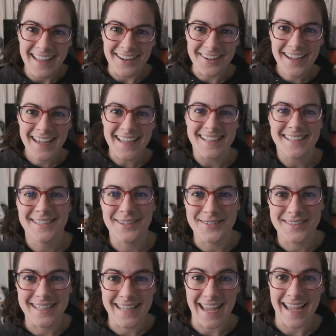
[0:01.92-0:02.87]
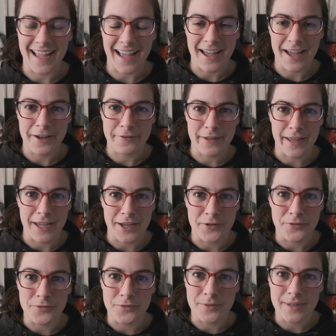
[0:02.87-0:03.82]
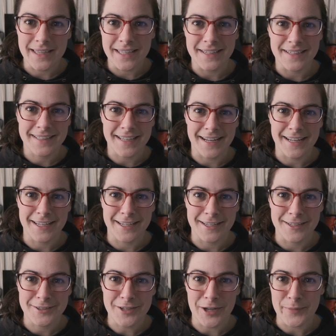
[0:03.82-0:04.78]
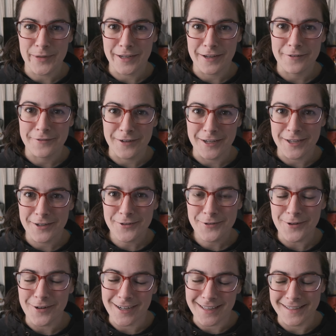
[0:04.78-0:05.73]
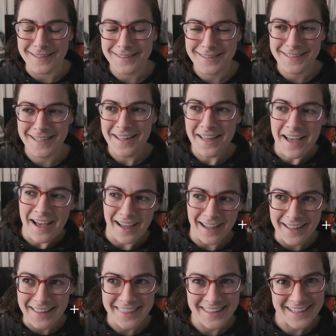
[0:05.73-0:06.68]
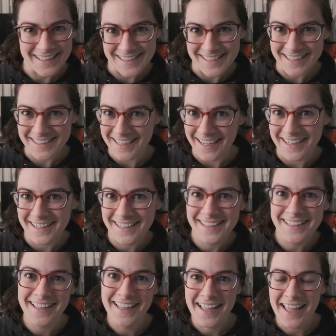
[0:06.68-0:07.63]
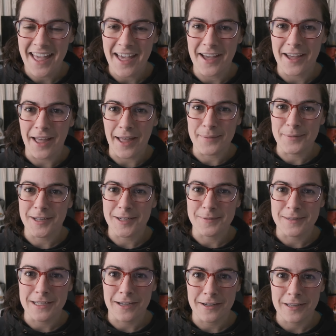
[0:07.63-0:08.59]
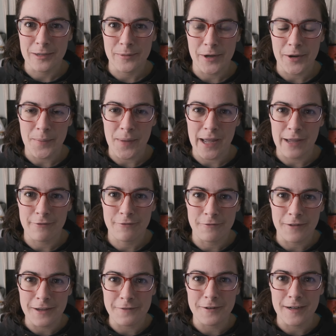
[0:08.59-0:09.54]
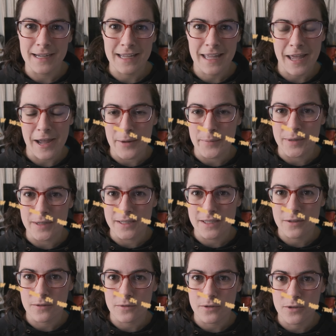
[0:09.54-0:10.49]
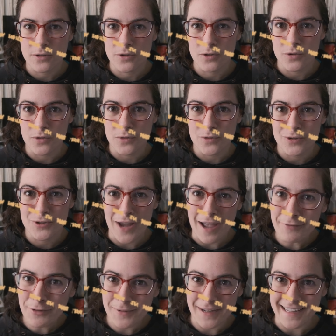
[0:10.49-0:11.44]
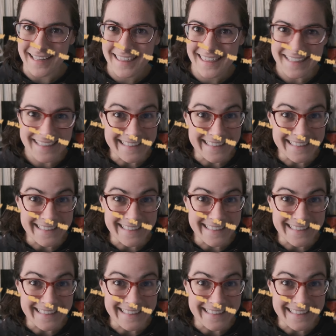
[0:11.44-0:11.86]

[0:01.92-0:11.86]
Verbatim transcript: okay, so today I have a really exciting topic for you, or at least I think it's exciting. Uh, I'm going to be talking about my favorite cameras to travel with.